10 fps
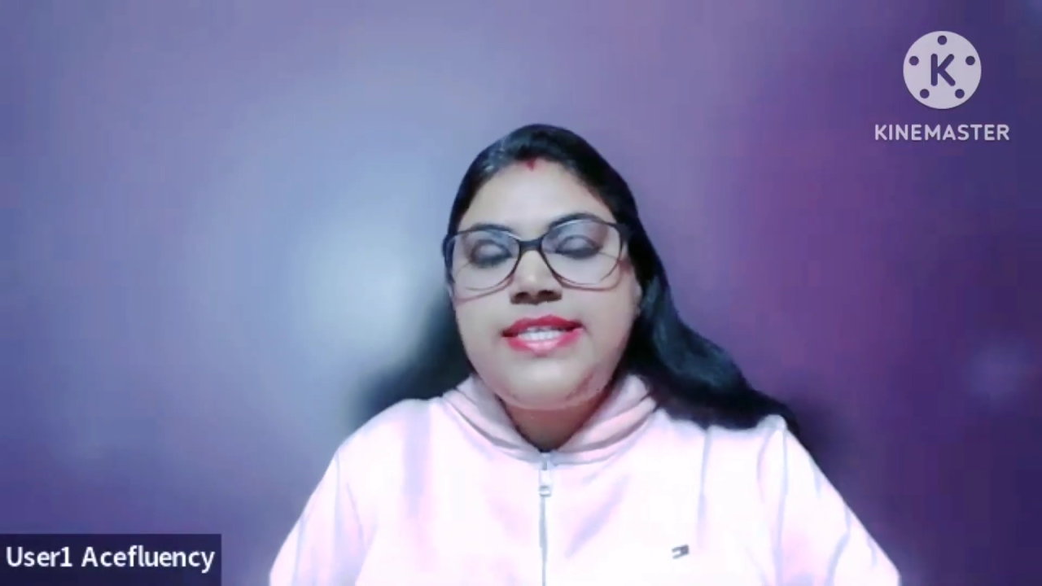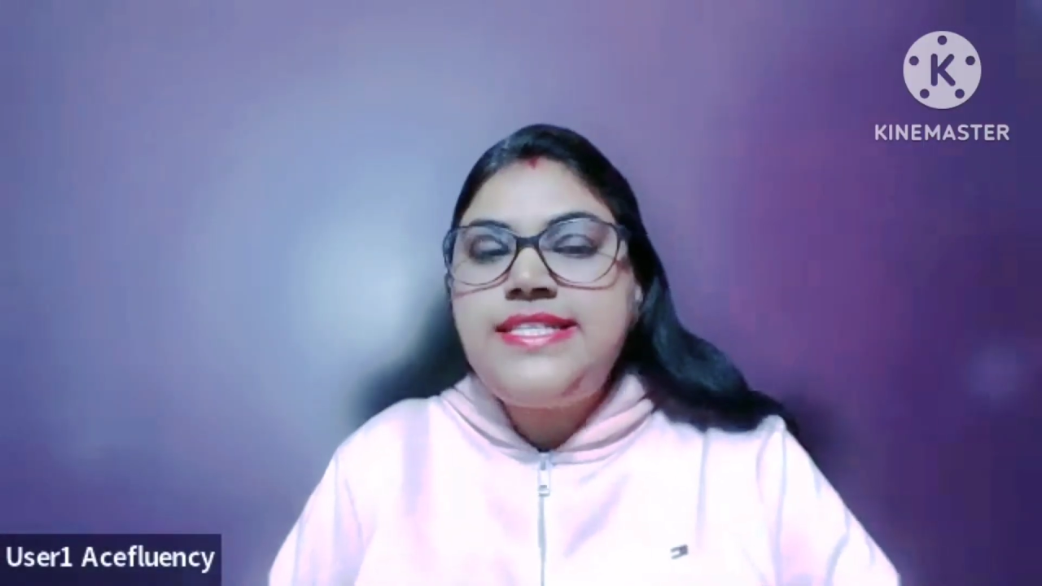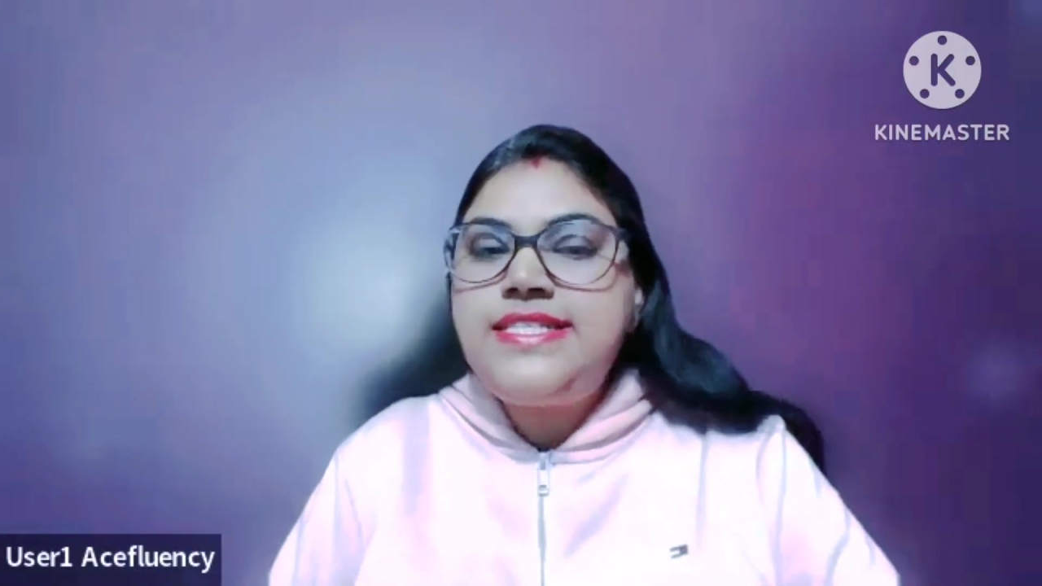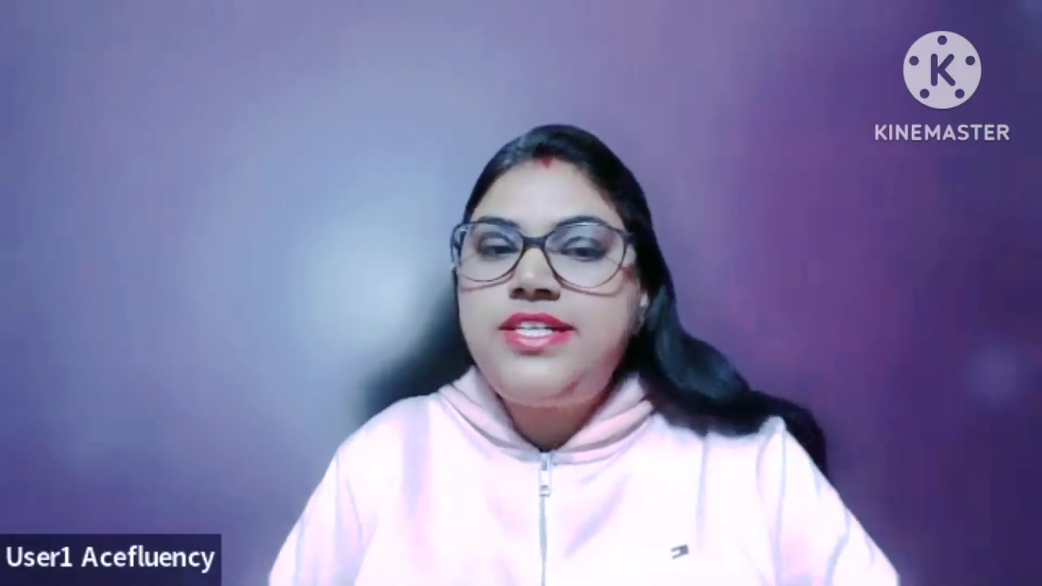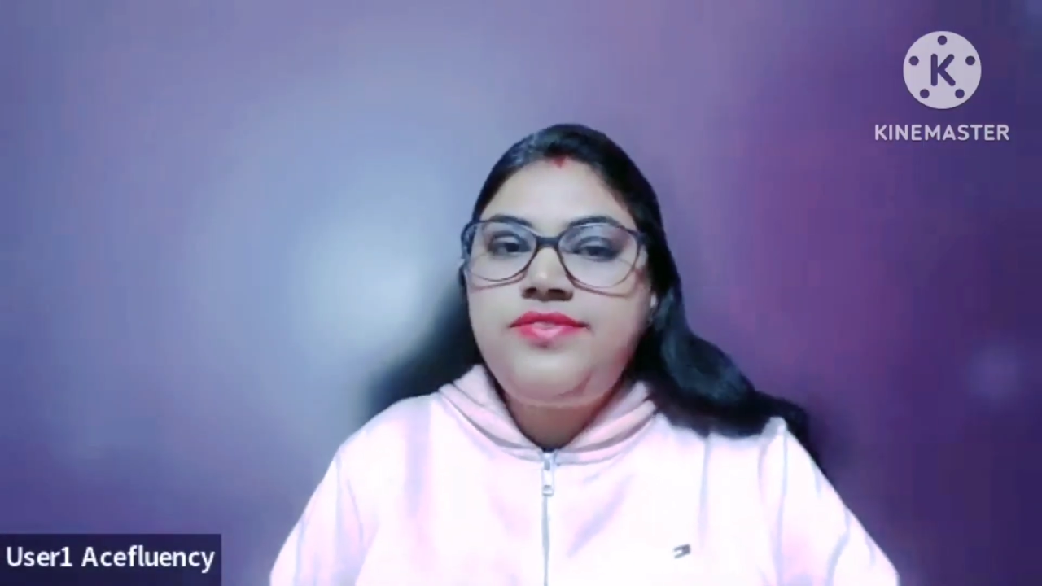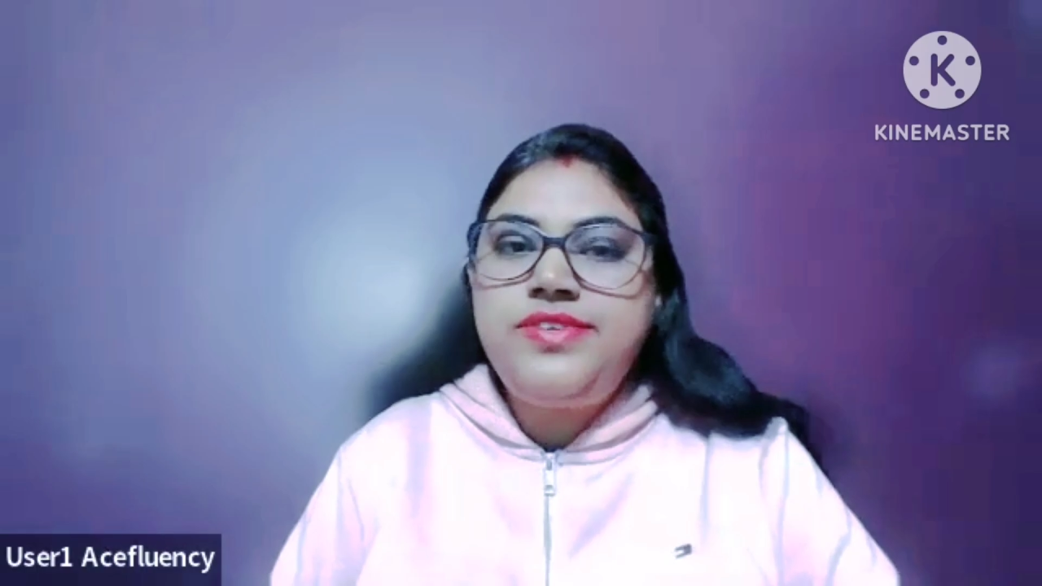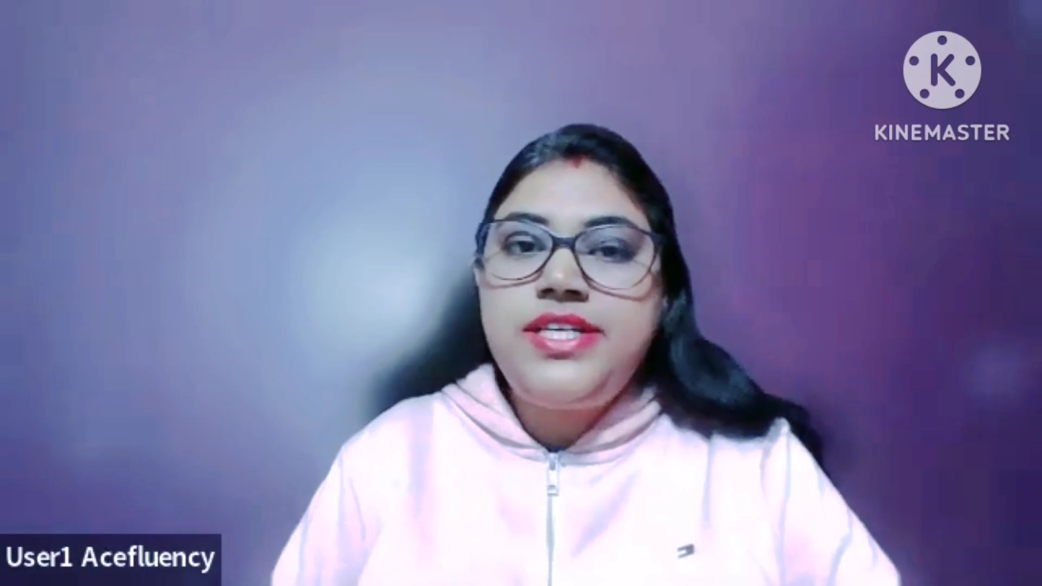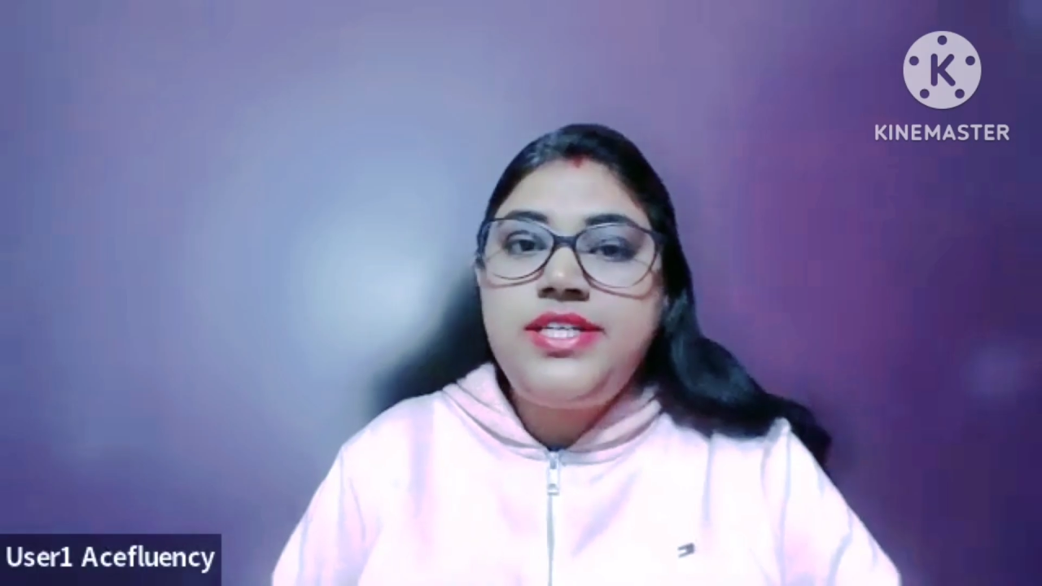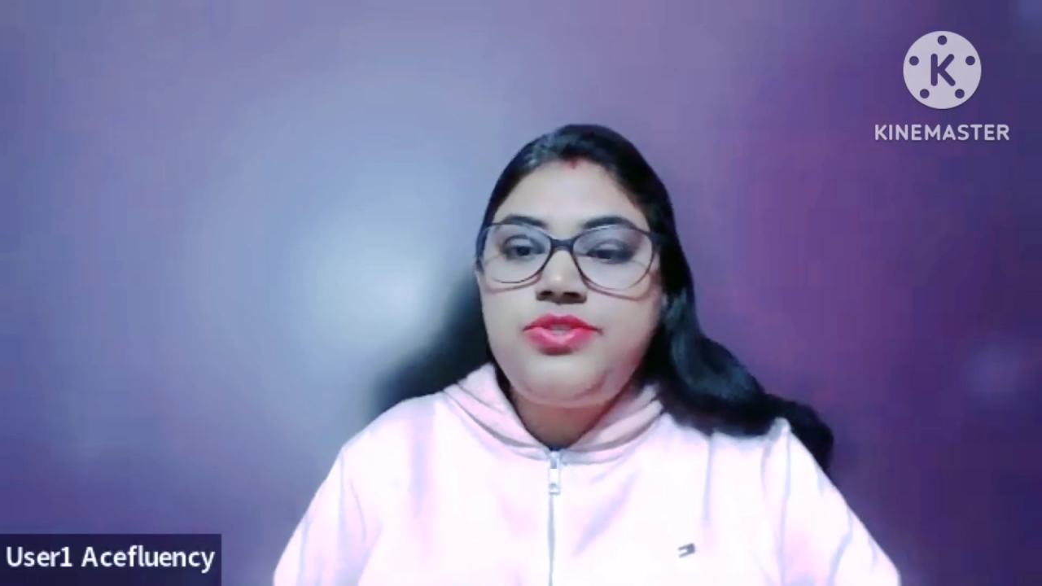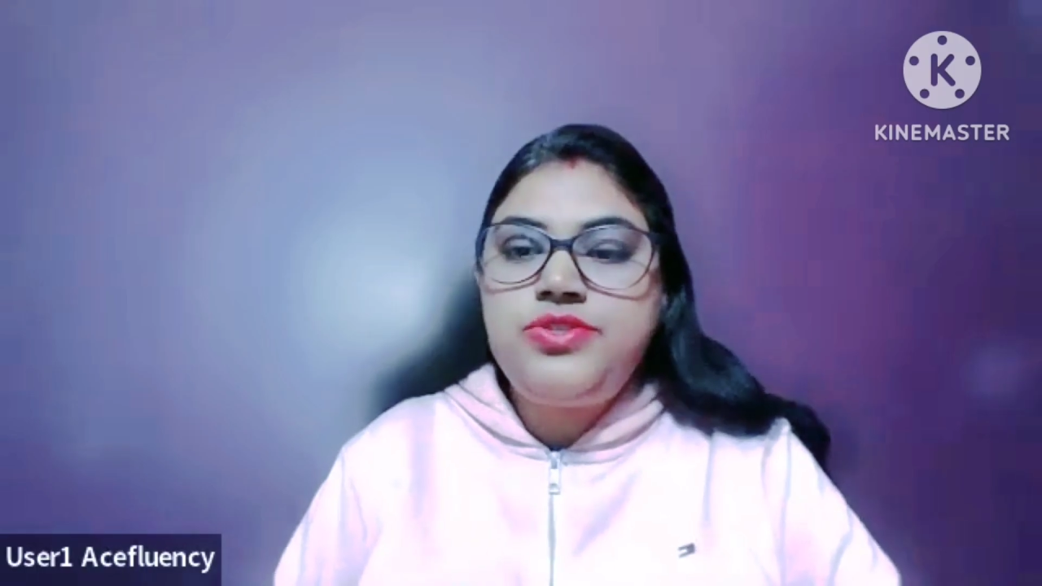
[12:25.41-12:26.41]
instead of
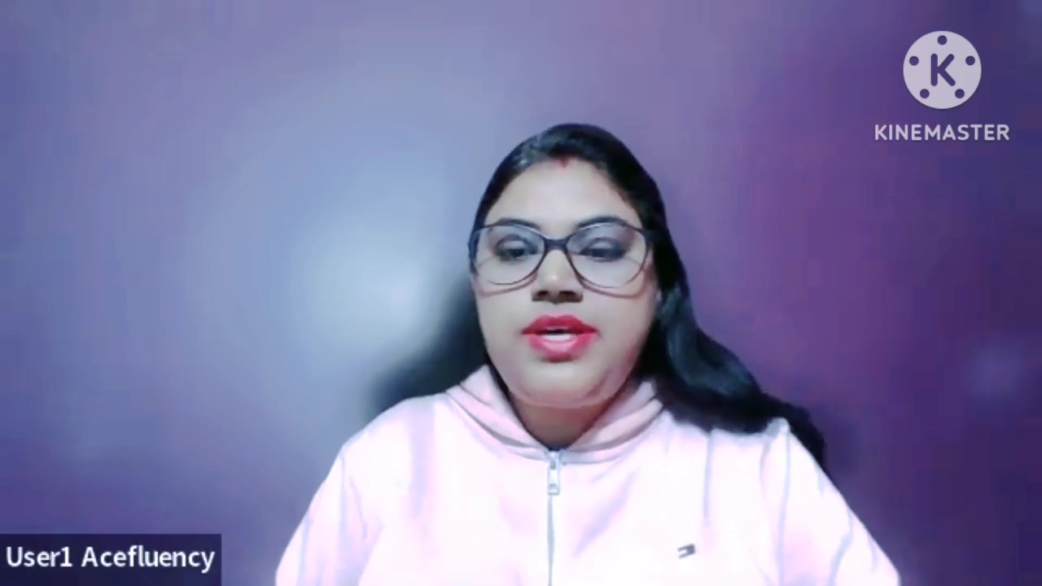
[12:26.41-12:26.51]
did, you should